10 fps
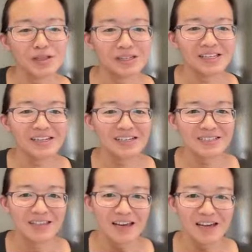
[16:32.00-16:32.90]
at the next
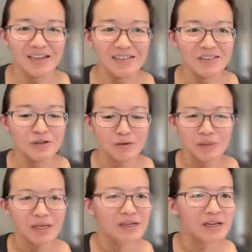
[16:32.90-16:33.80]
one. Oh, I'm
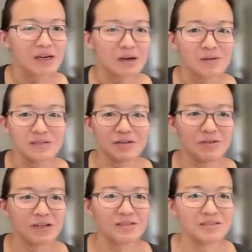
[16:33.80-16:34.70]
getting an echo. No
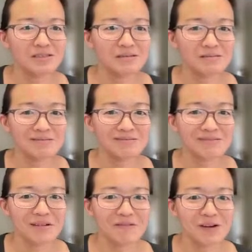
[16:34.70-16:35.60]
one else
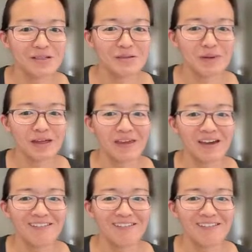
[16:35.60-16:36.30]
affected by that?